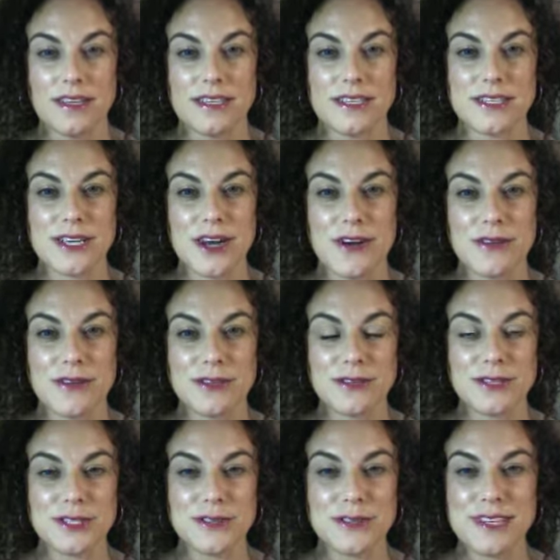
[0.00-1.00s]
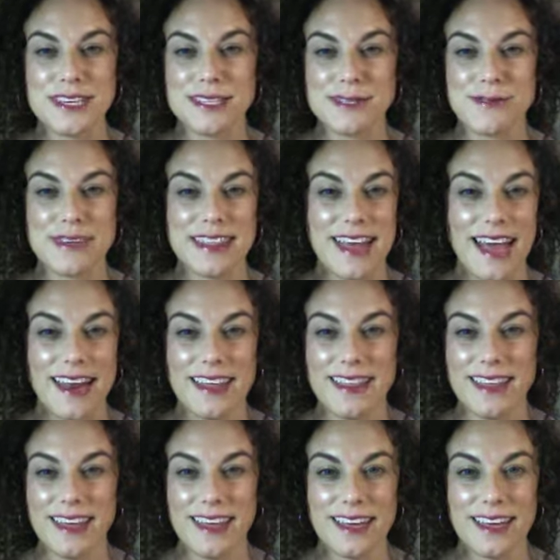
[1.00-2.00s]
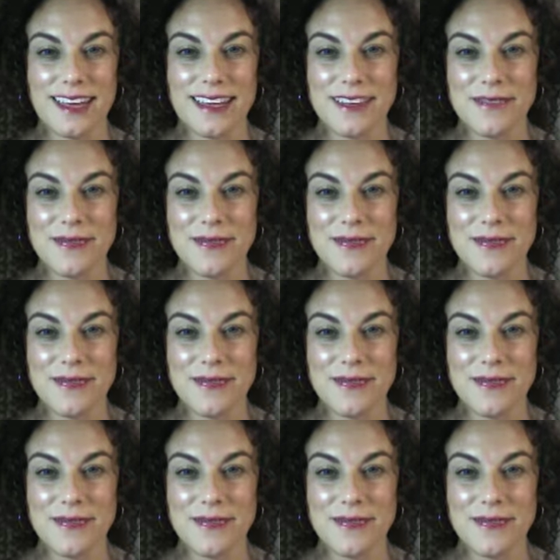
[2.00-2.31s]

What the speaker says: So you'll do this with anything